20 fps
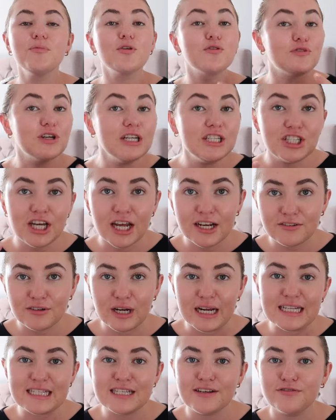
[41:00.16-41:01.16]

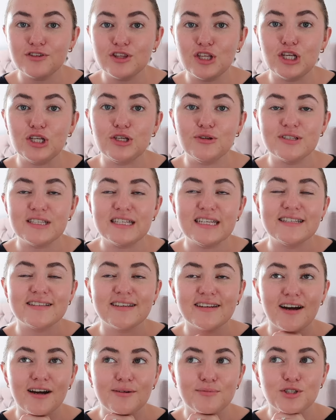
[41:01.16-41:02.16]
regenerate it for the new
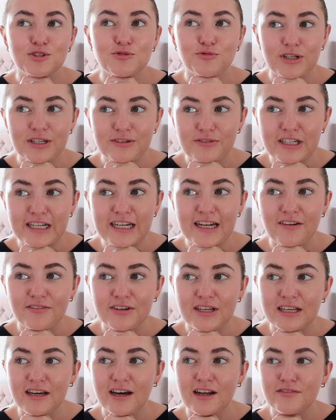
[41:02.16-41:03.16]
season. I'm just really, really
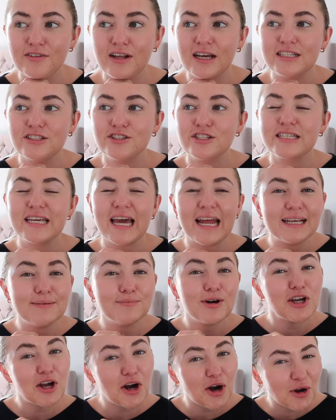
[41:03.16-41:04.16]
loving kind of like just getting
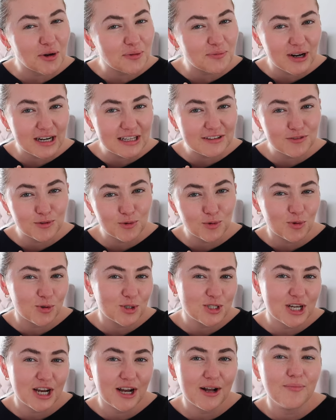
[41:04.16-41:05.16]
my home ready for
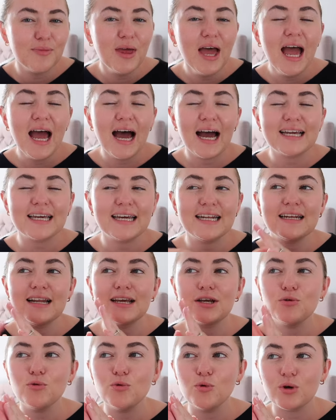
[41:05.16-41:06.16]
autumn and getting
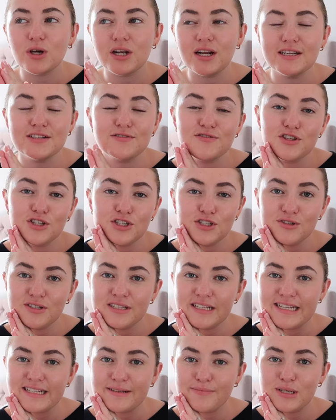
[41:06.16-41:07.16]
like organized for the new
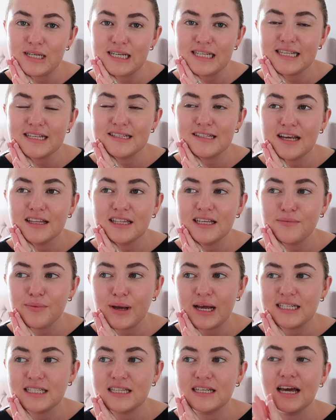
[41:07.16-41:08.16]
season, because there's nothing
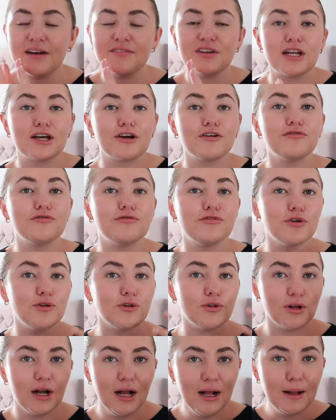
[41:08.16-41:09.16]
better than having like a
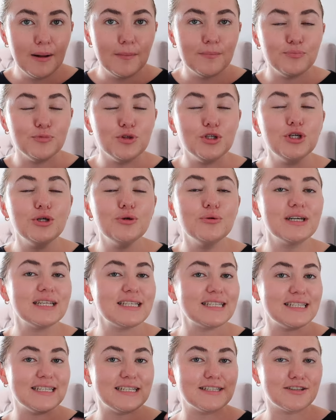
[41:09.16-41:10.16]
full new
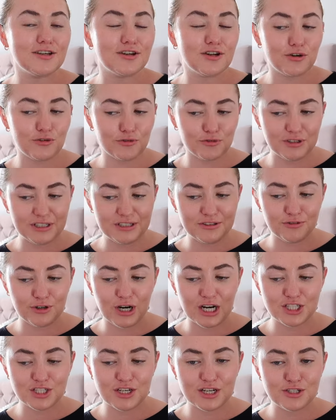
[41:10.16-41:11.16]
season
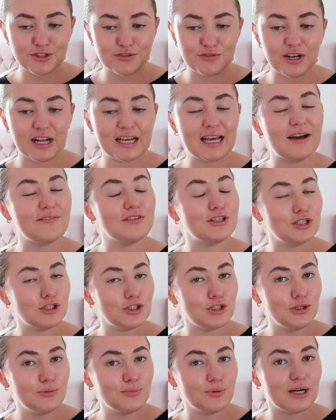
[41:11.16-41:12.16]
refresh. And I do feel like having
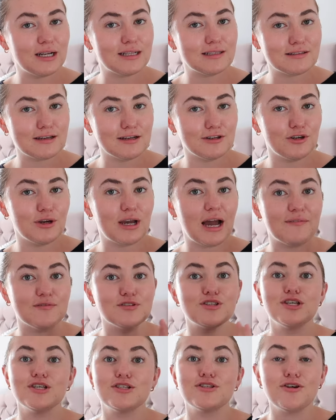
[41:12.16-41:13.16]
new prints and new
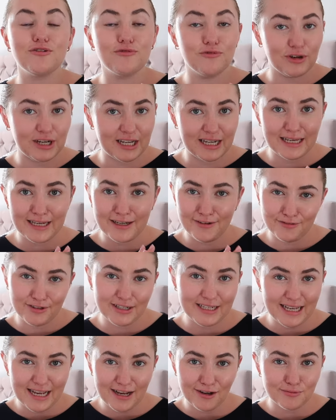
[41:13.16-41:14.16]
canvases really,
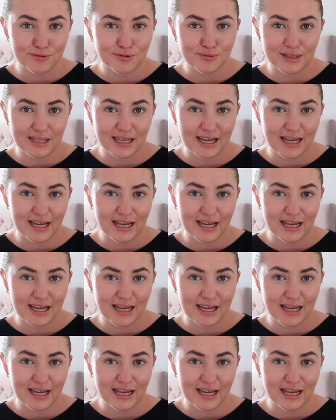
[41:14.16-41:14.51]
really helps with